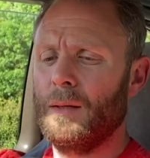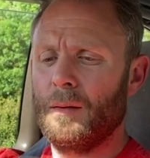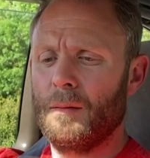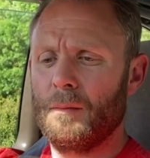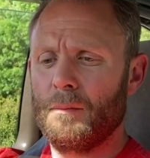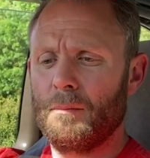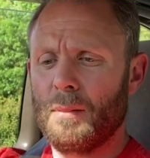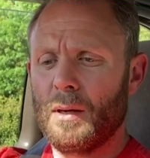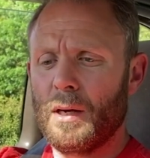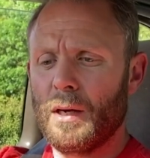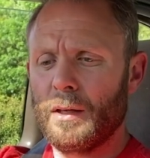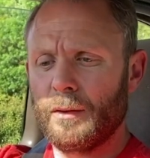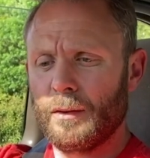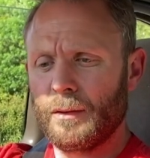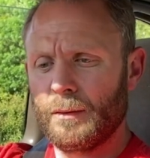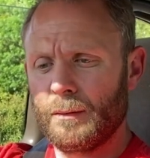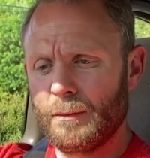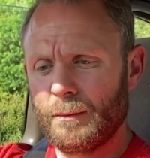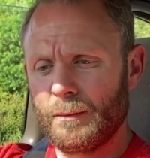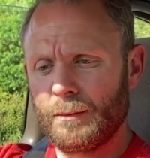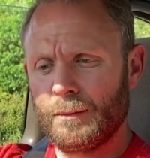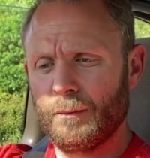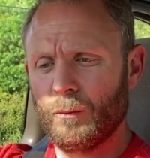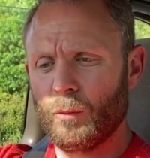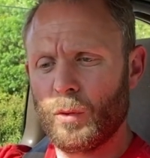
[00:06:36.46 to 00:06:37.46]
but
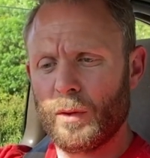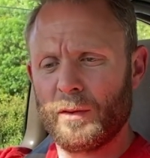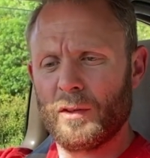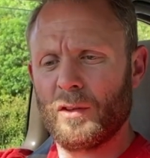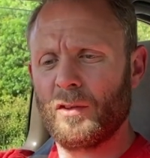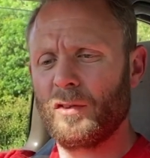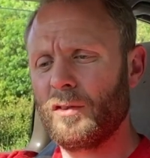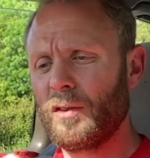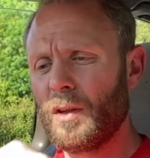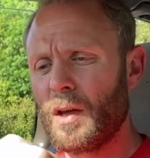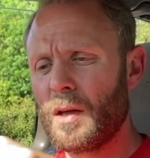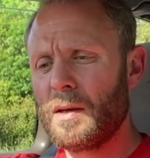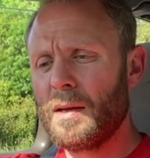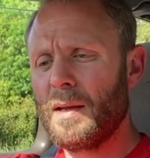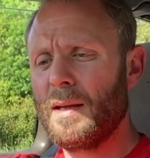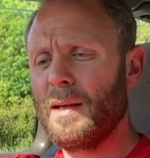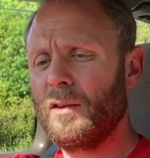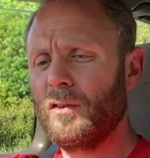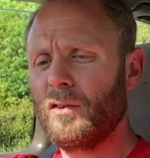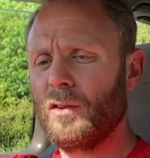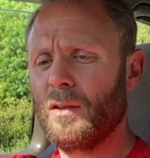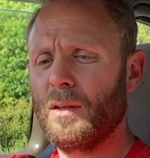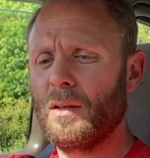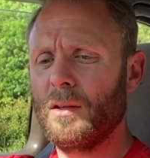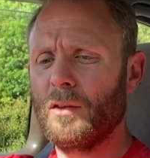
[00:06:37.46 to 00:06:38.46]
when the sun
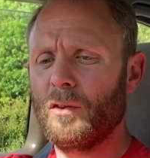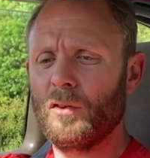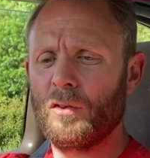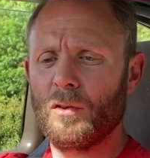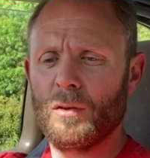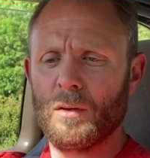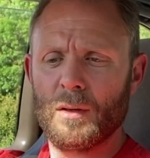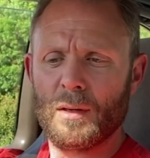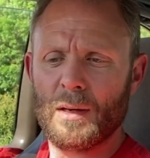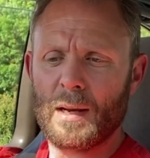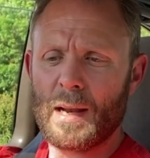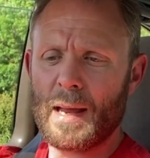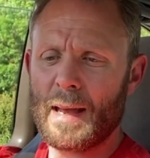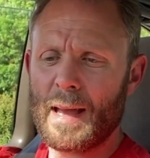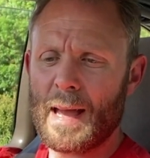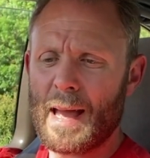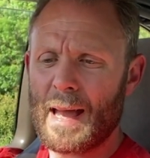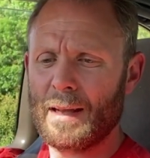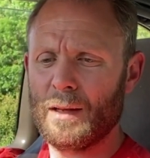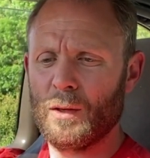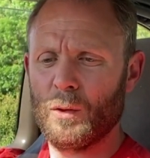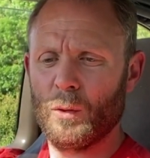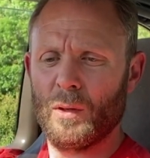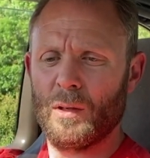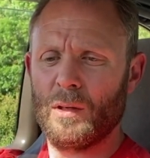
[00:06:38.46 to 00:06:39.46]
hits it at a certain
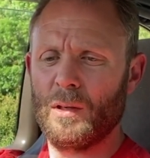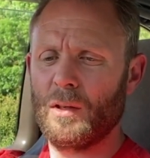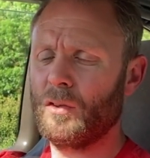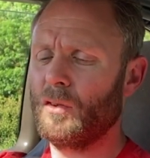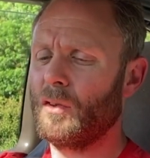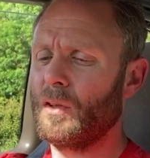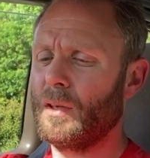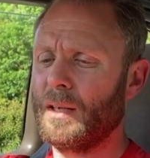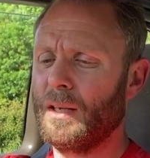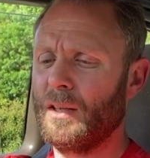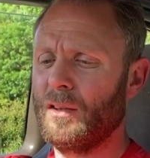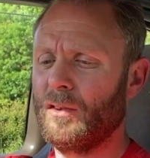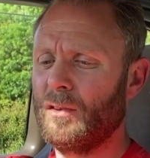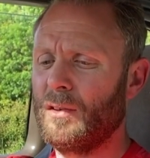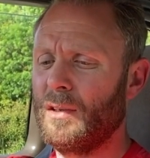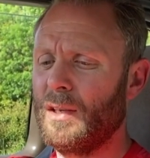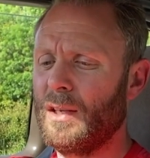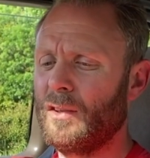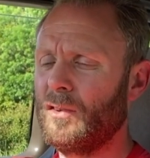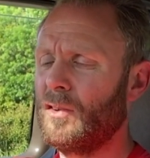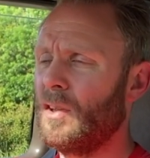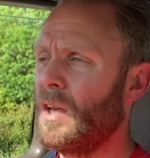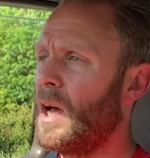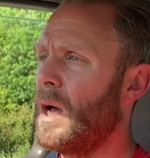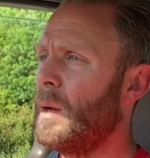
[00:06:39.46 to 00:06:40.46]
angle, it looks like it's
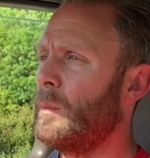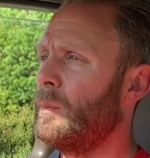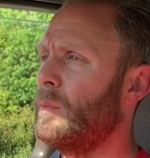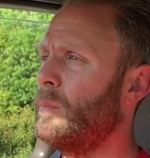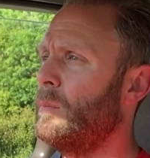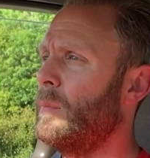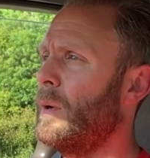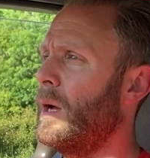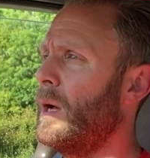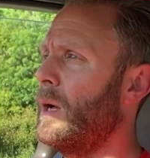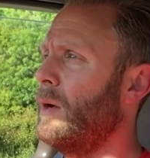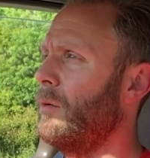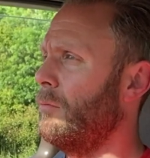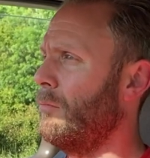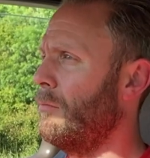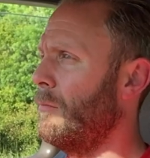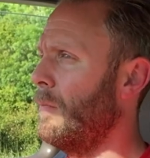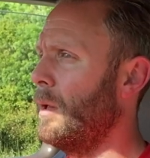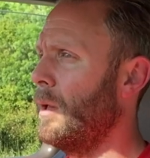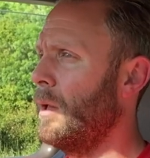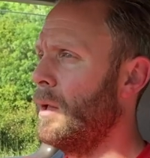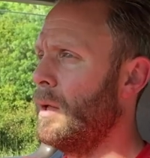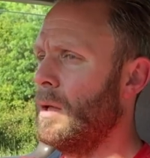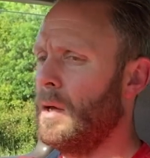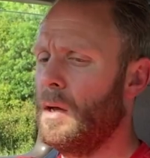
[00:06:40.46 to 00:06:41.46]
lit up, but
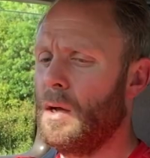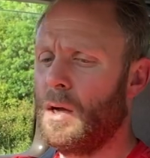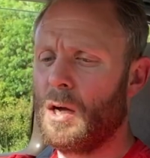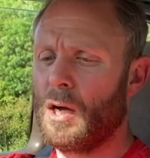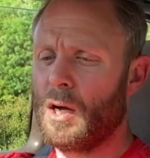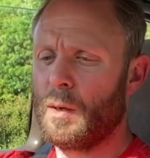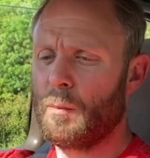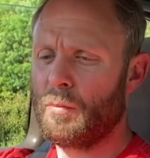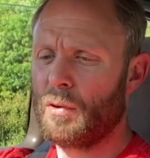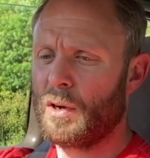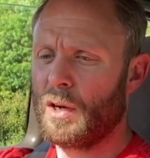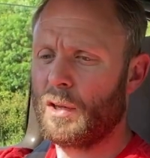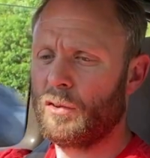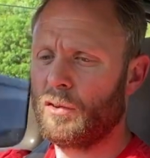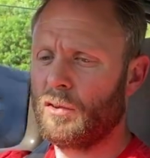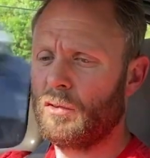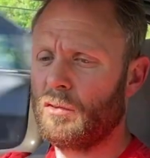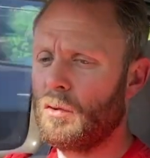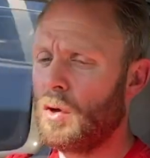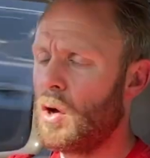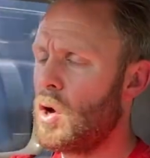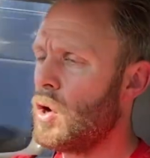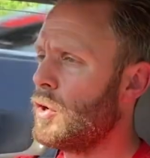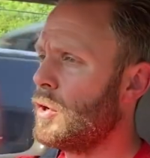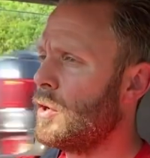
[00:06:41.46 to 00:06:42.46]
I press
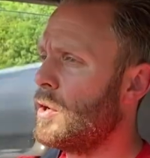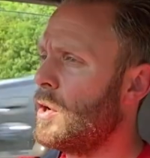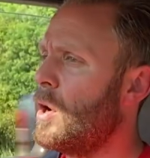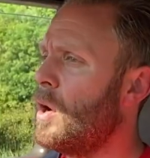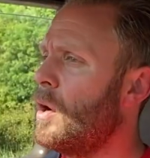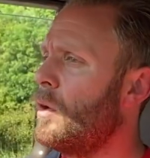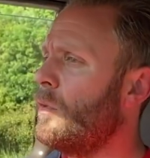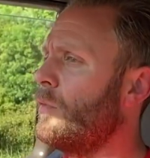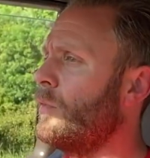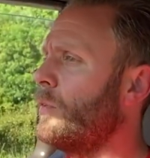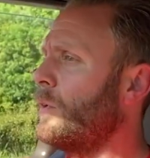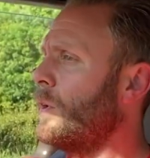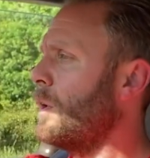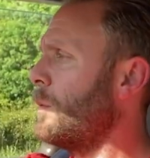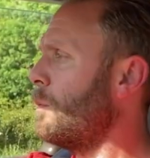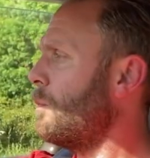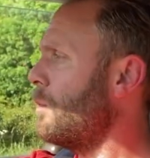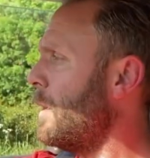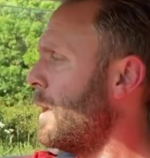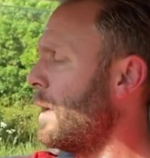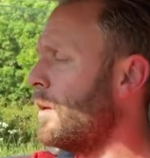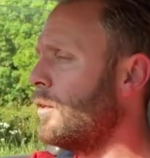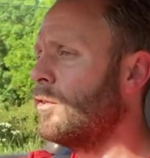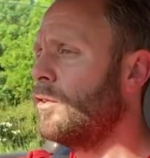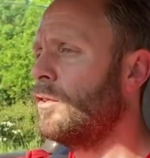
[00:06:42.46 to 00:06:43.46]
on and off and I
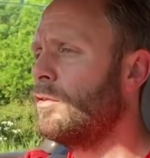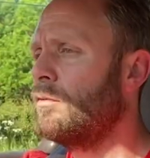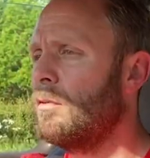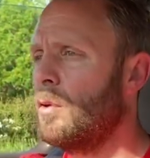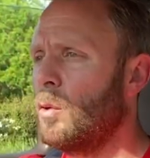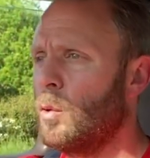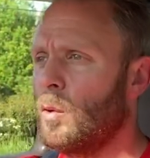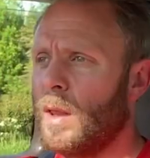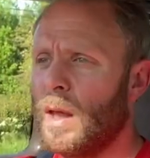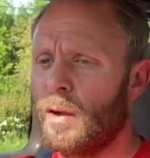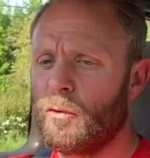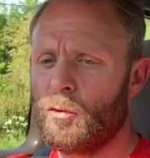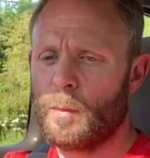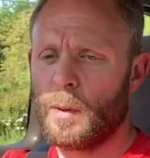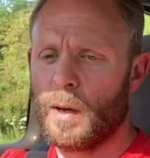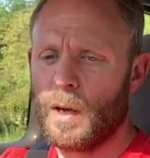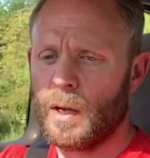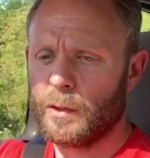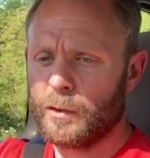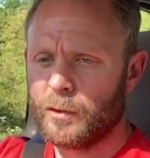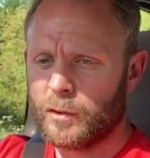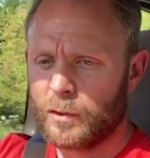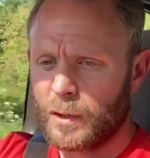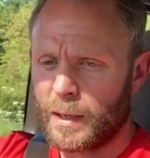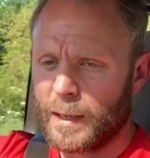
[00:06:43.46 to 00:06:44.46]
press all the other
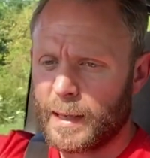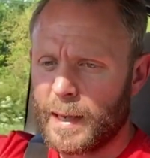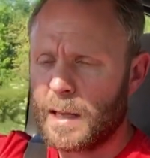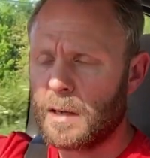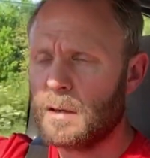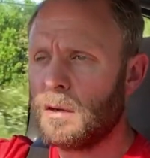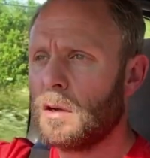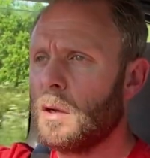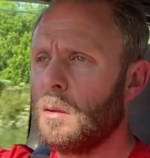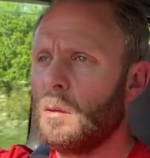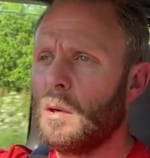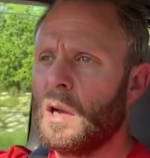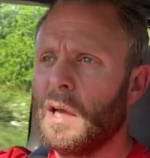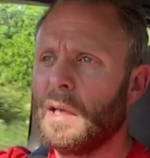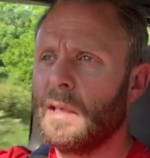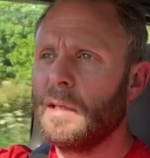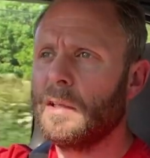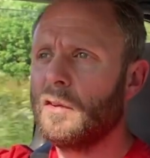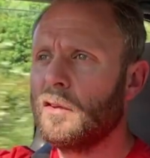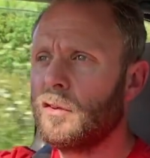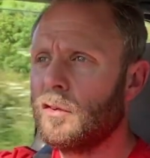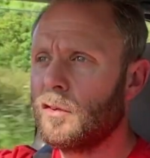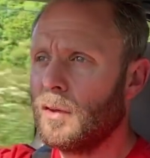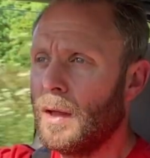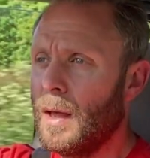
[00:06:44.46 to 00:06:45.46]
buttons and I get no
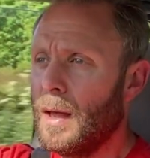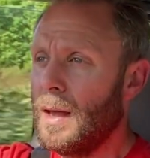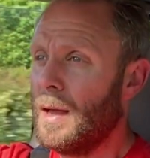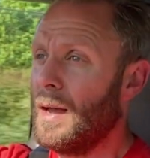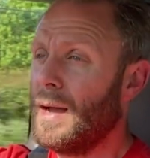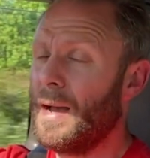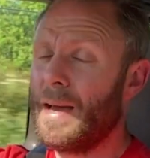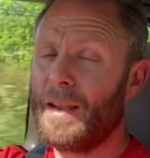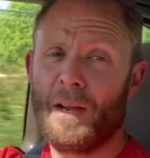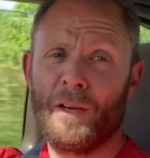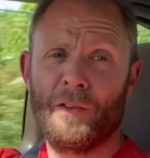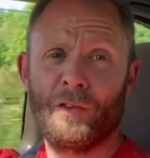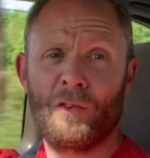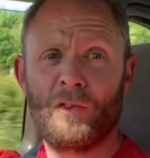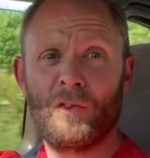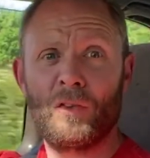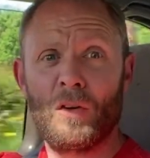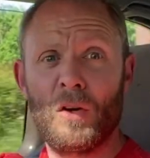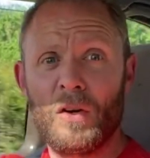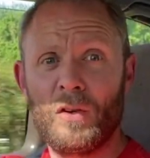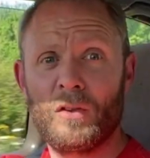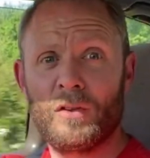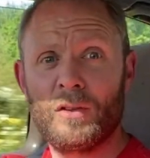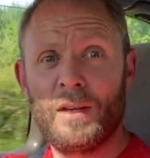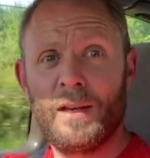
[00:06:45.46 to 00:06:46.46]
lights. And I
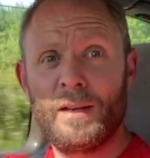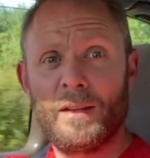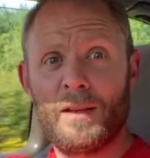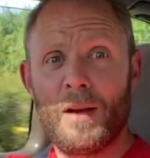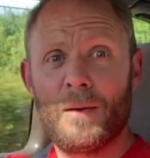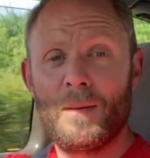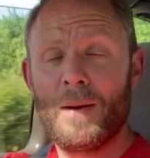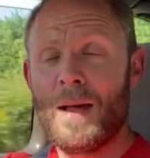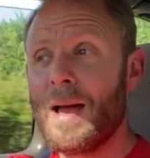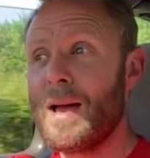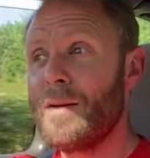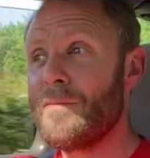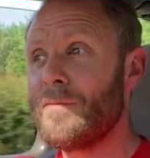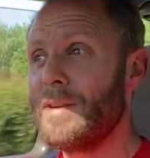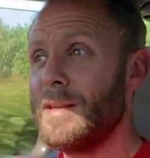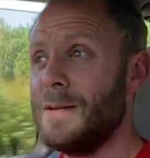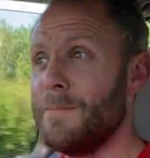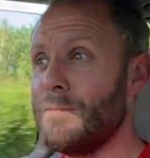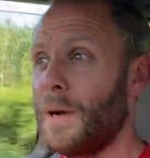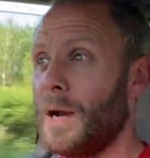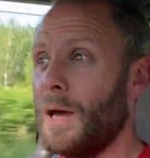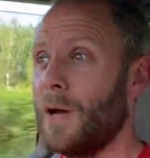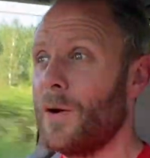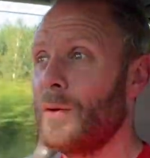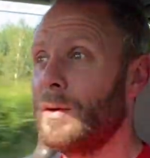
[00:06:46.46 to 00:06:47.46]
certainly don't have any
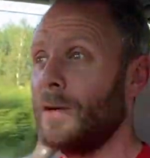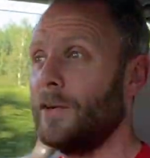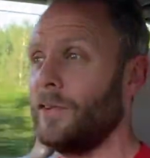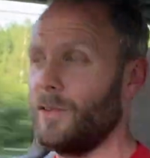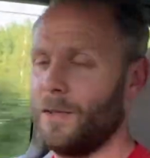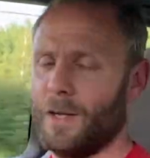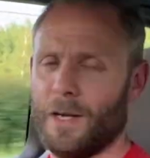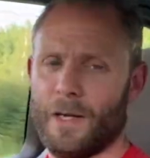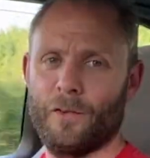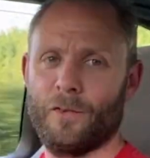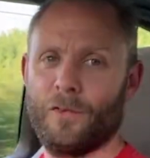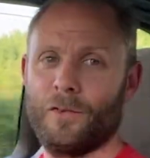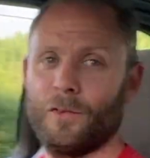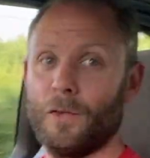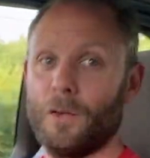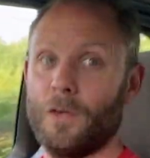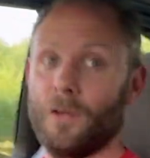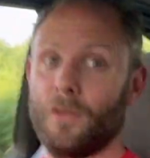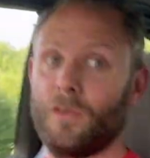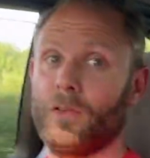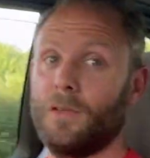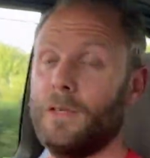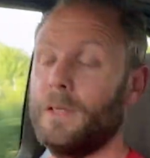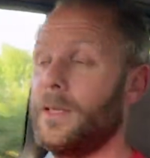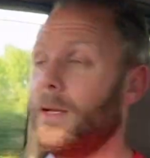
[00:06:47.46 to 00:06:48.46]
blowers, and I
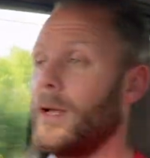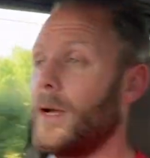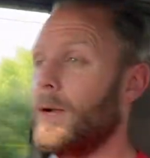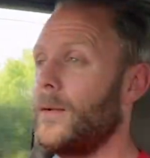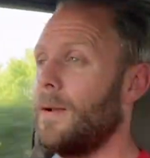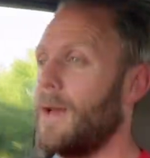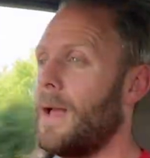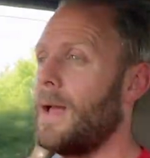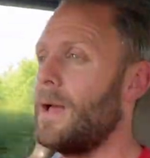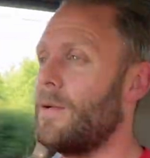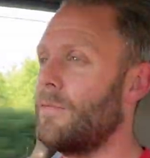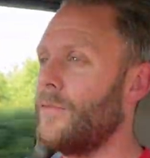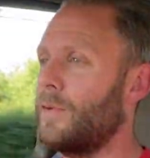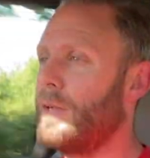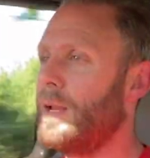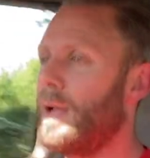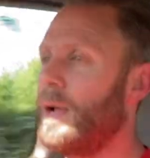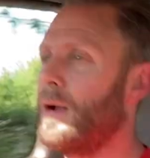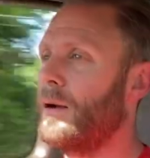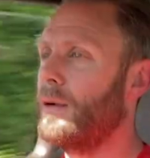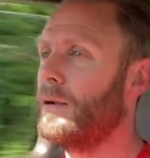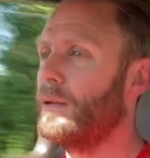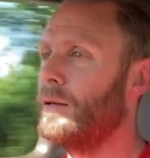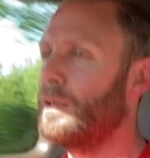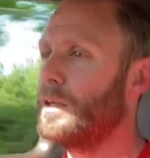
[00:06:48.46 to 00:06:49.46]
certainly don't have any
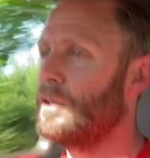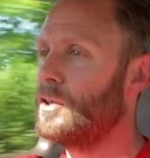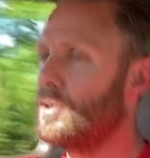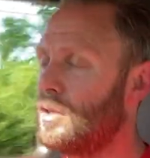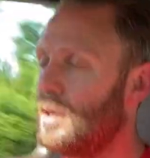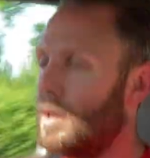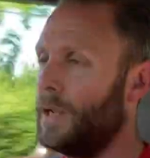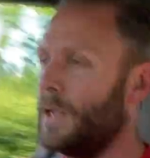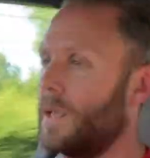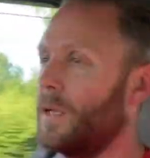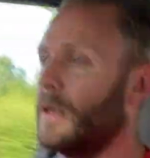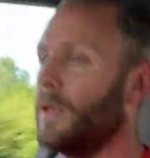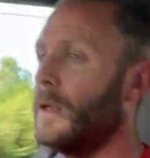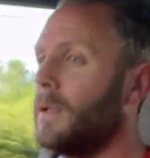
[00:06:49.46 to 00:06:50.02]
air conditioning.